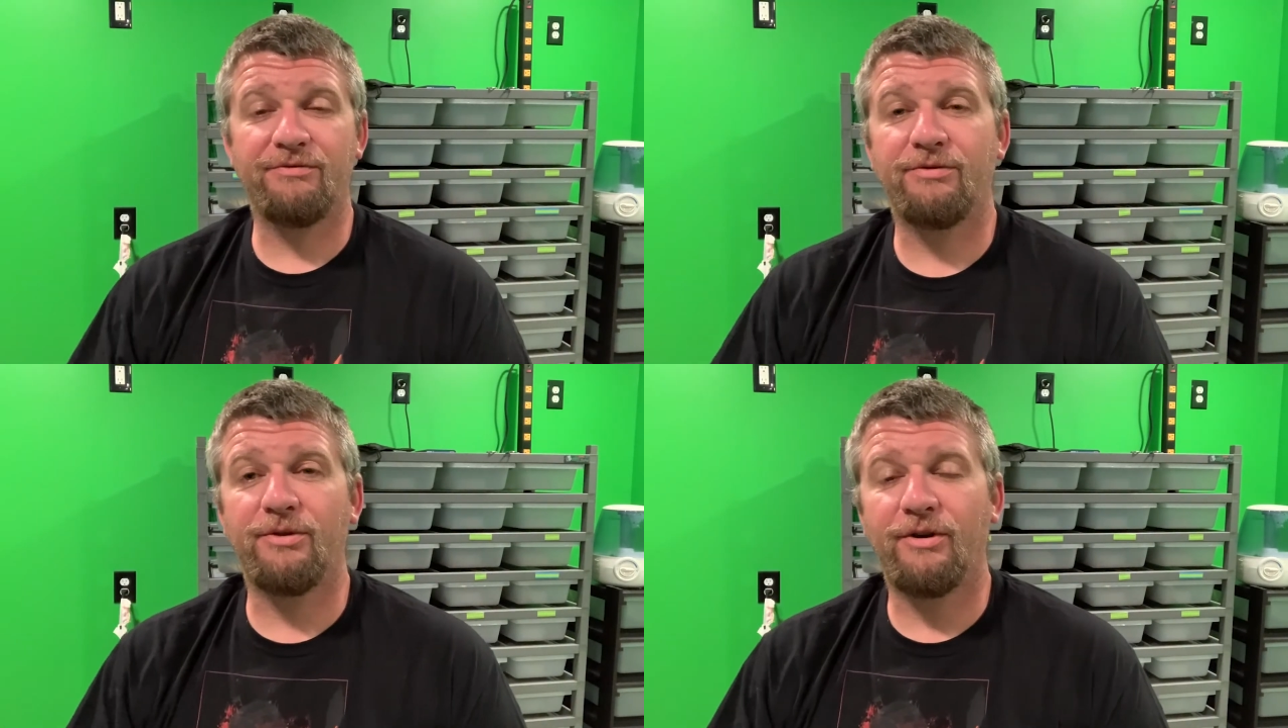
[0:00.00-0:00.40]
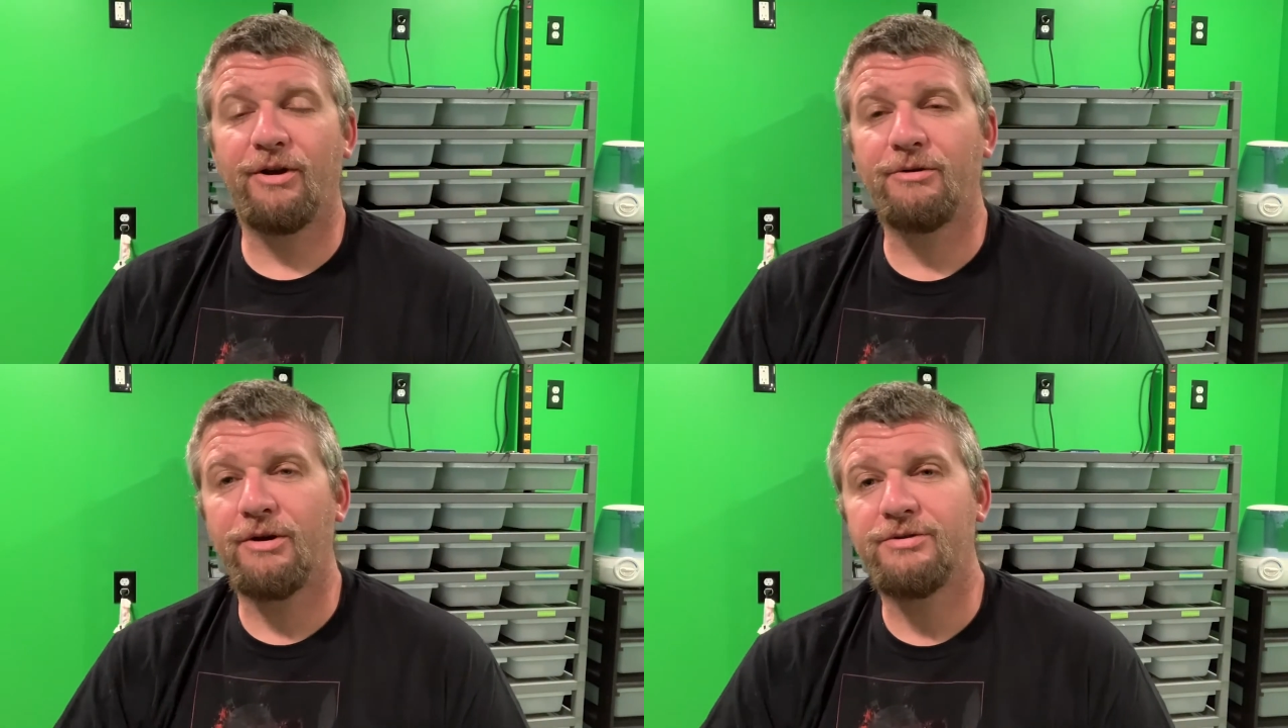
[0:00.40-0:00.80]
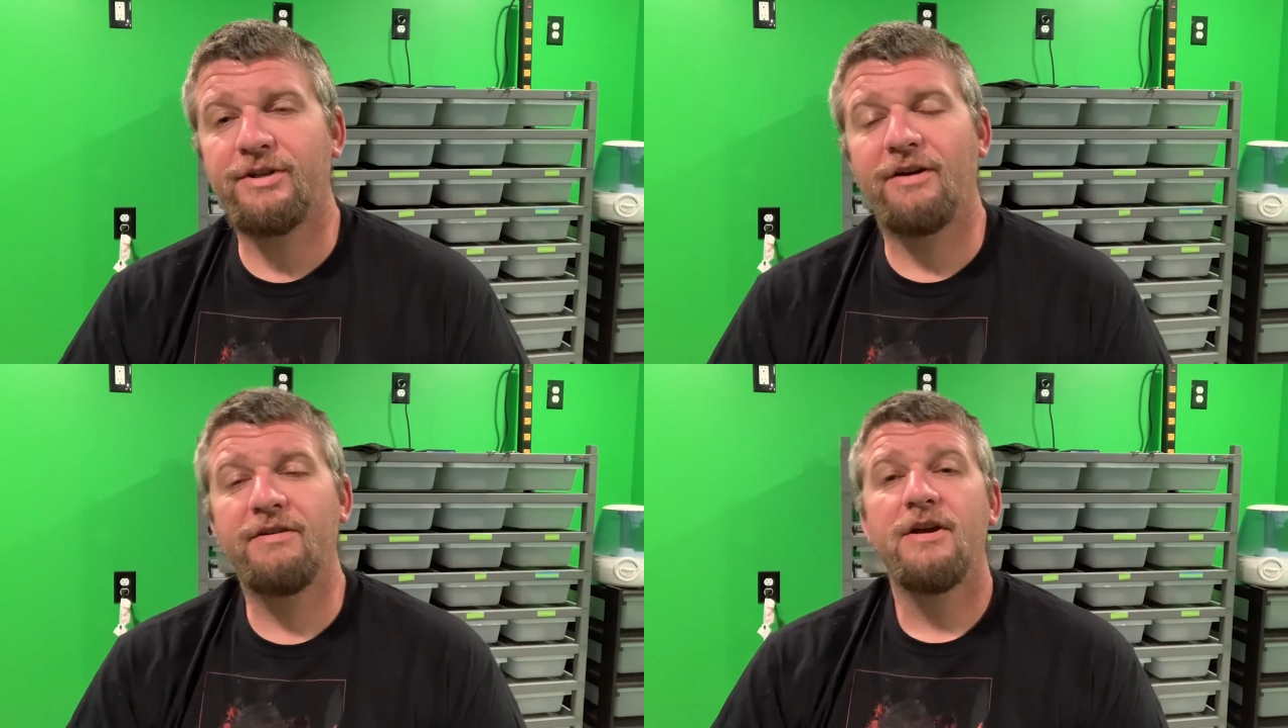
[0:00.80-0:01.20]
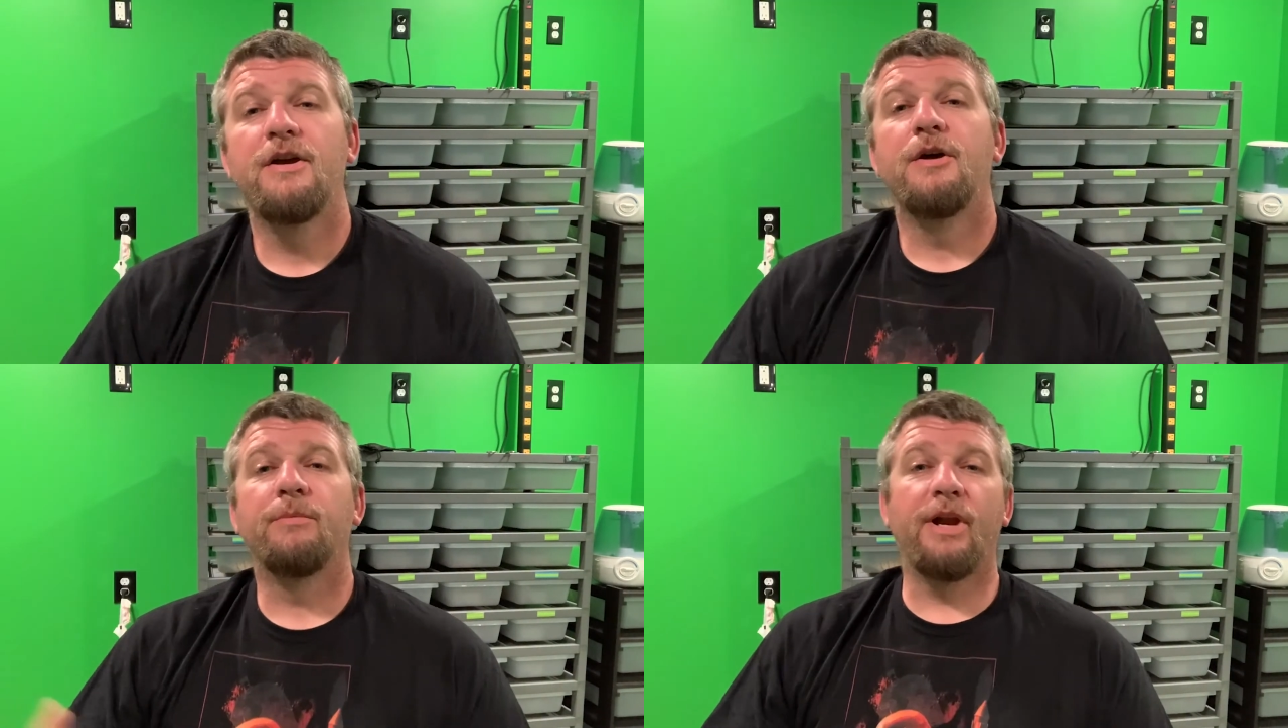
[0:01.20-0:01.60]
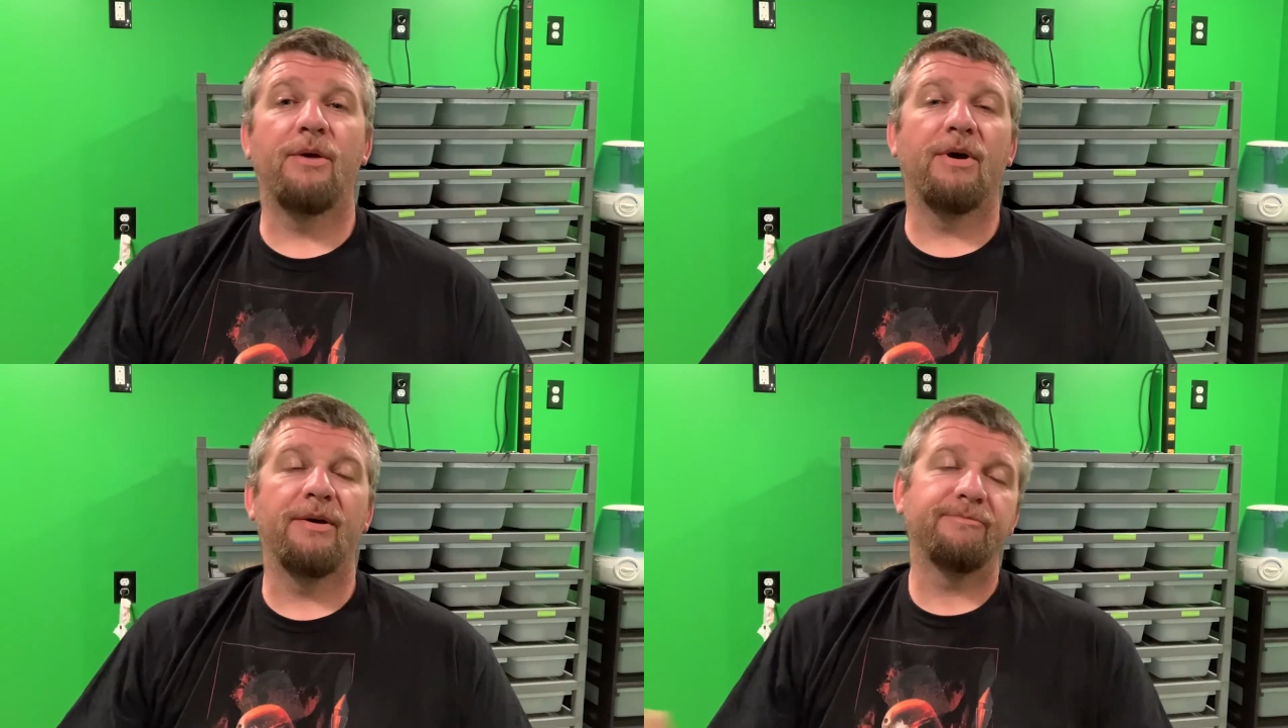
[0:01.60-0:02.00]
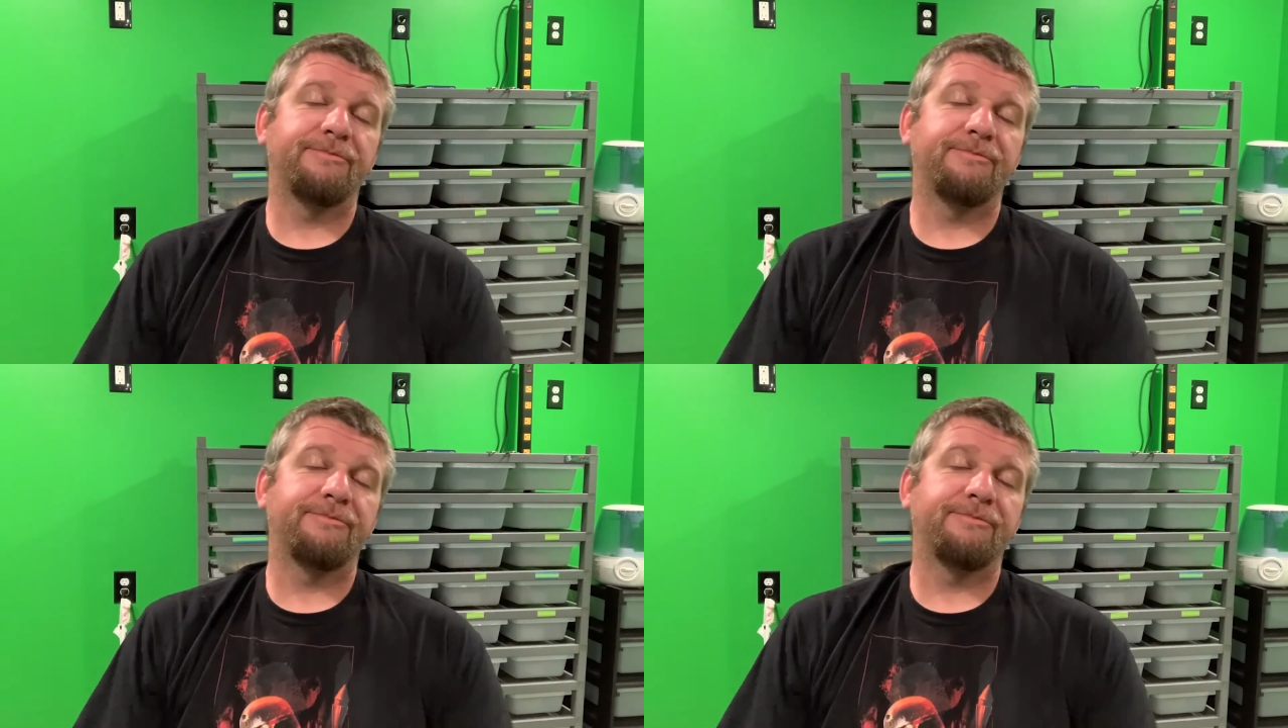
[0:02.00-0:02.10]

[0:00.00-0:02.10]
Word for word: for the logo stuff. But anyway,